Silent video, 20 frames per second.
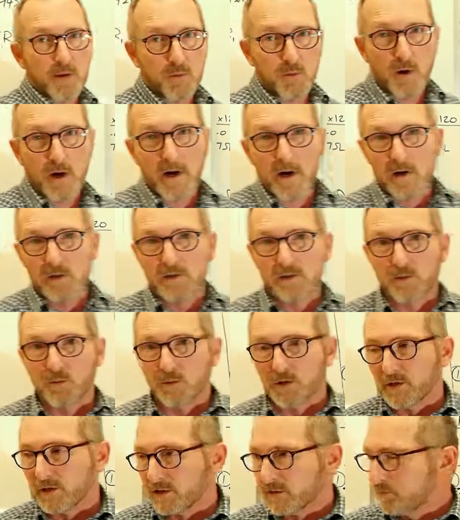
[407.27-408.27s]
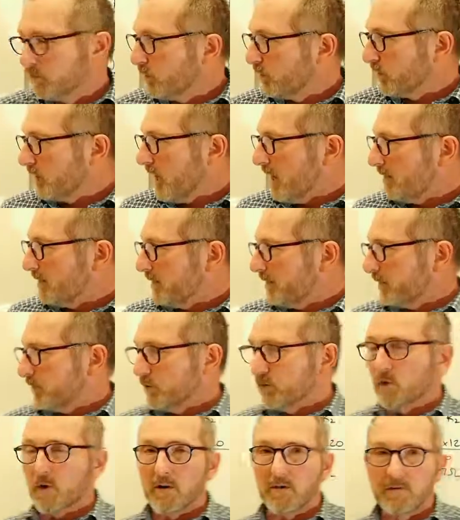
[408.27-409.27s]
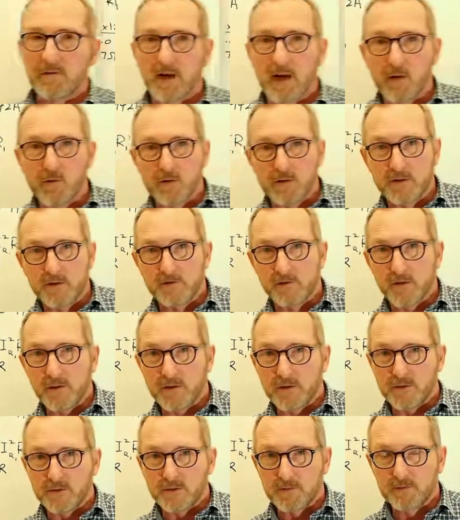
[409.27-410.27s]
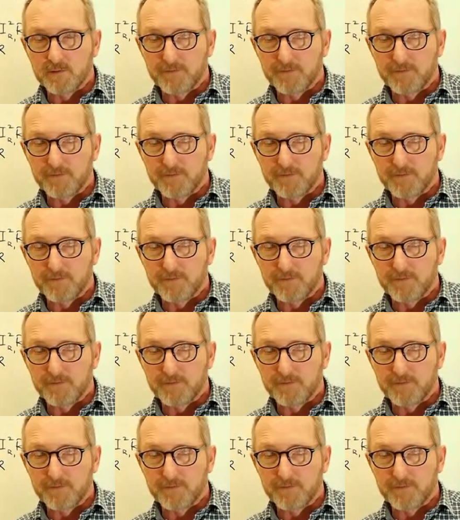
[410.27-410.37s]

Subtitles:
Wales with a small overview of current dividers.